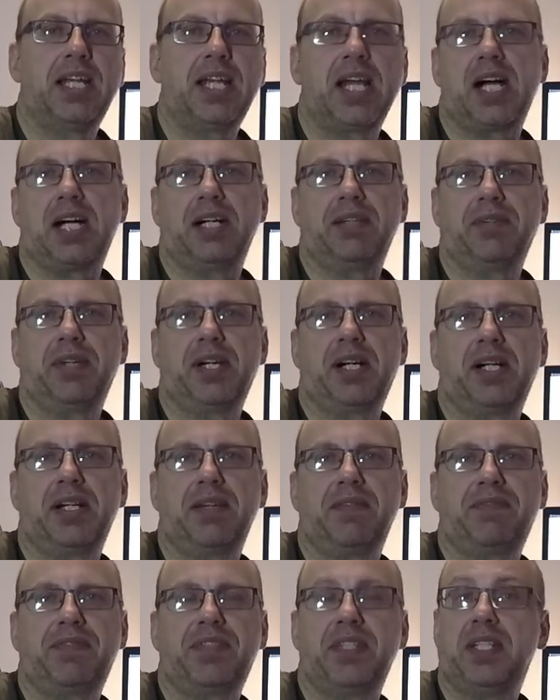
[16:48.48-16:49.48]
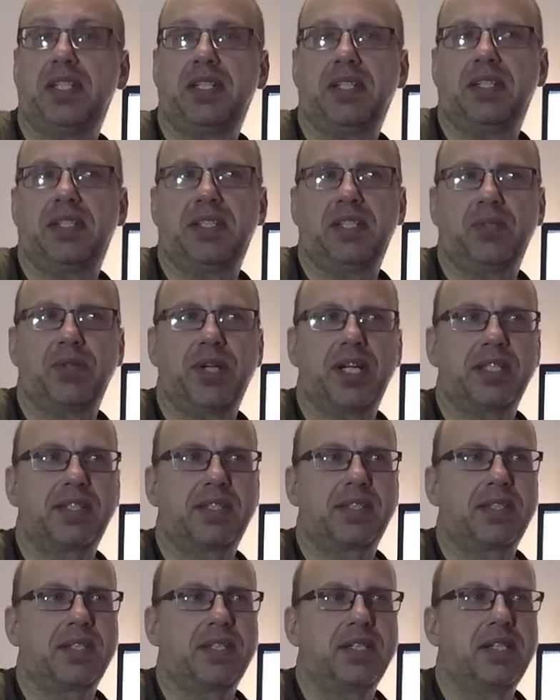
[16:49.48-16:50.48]
yeah, I've seen in the
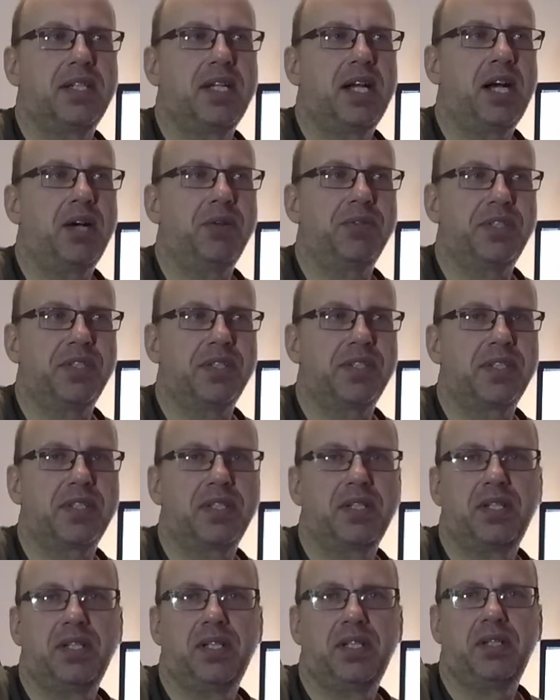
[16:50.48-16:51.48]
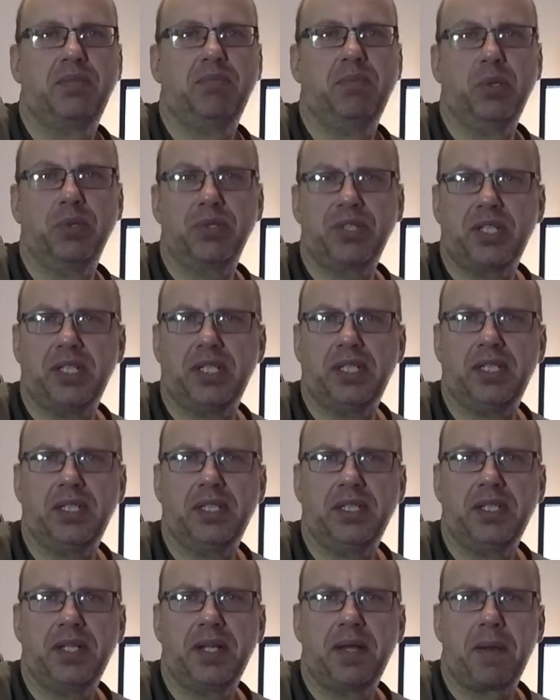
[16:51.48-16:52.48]
US houses
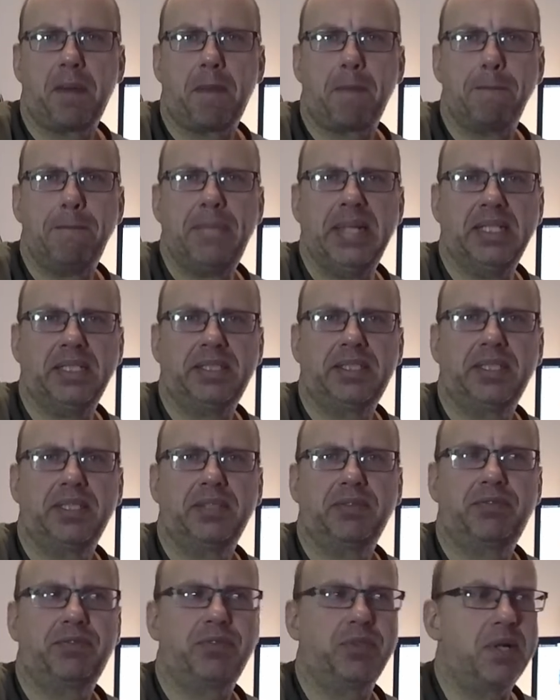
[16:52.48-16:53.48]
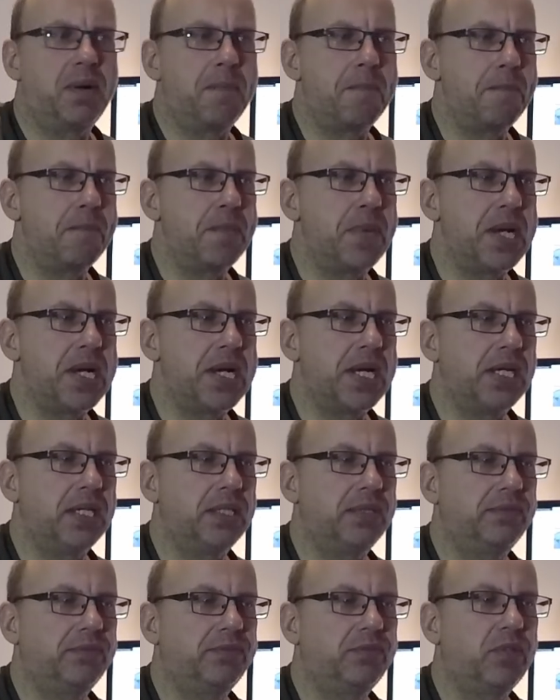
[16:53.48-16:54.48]
mostly built from
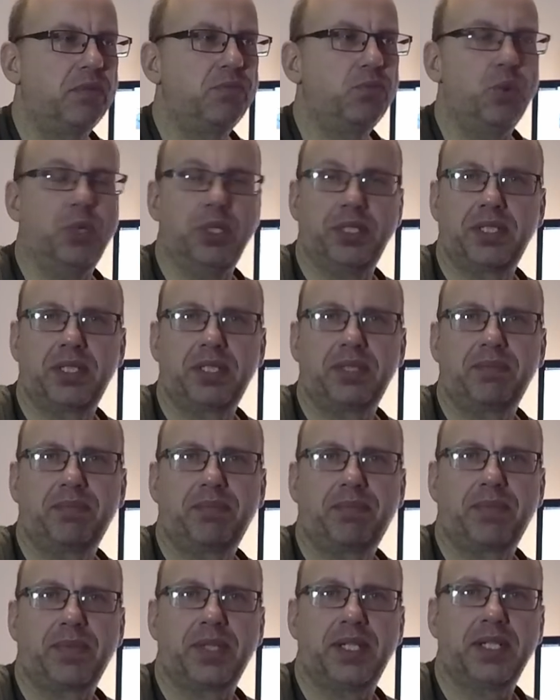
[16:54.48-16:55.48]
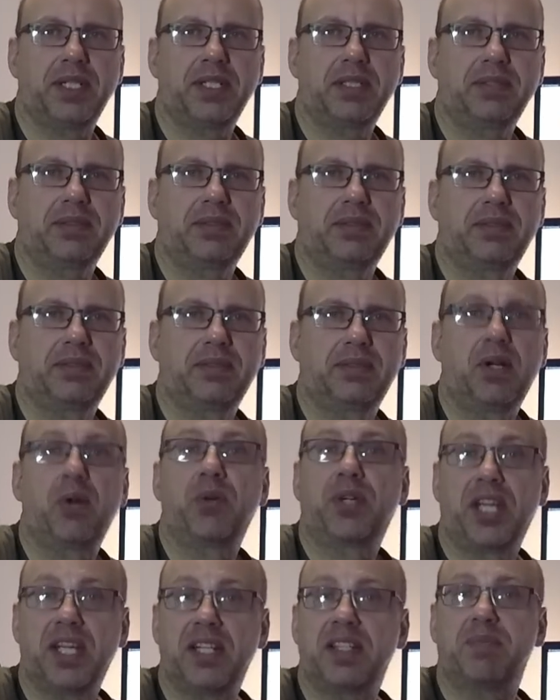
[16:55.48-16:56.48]
wood. Yeah,
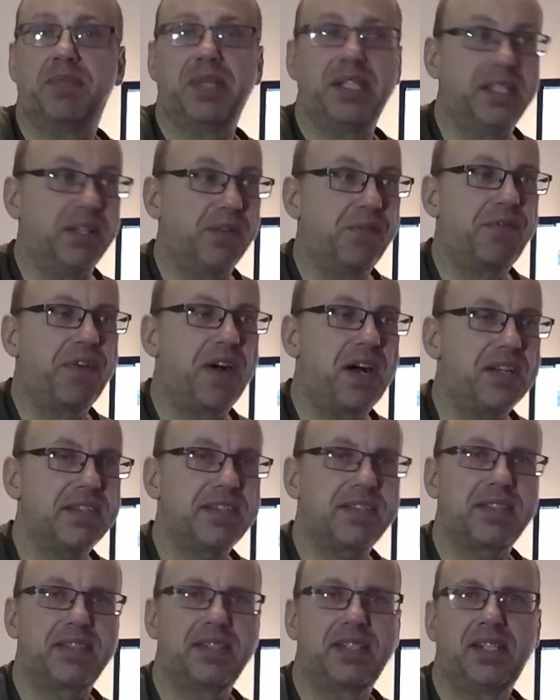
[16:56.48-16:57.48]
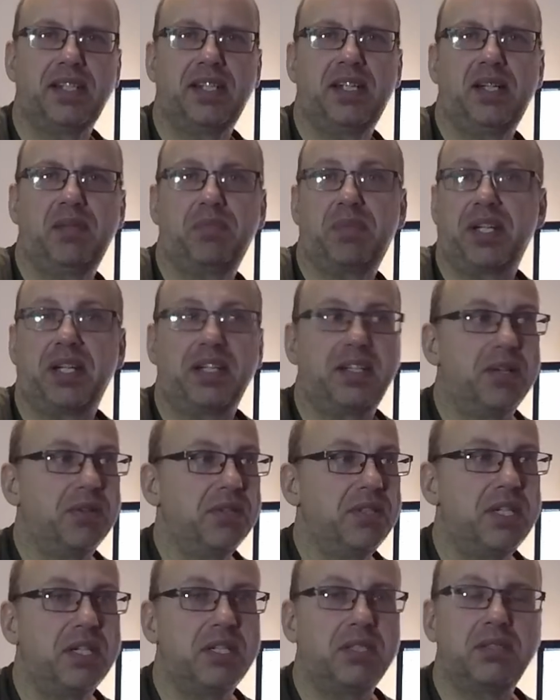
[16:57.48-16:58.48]
okay, it's building fast, but I
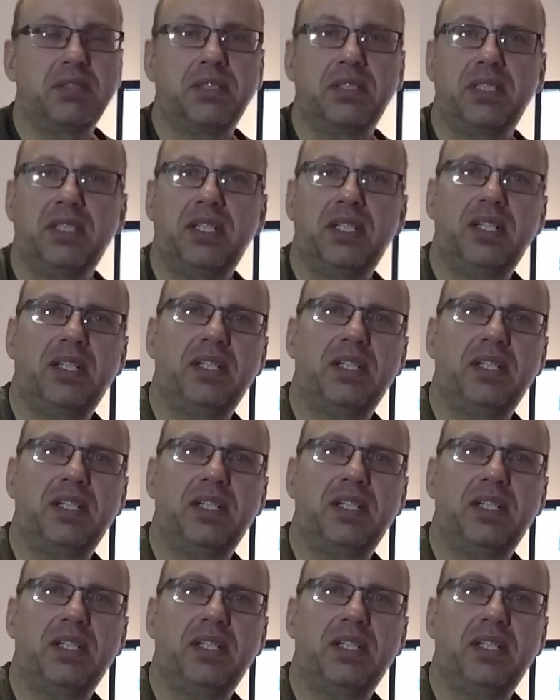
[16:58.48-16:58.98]
don't know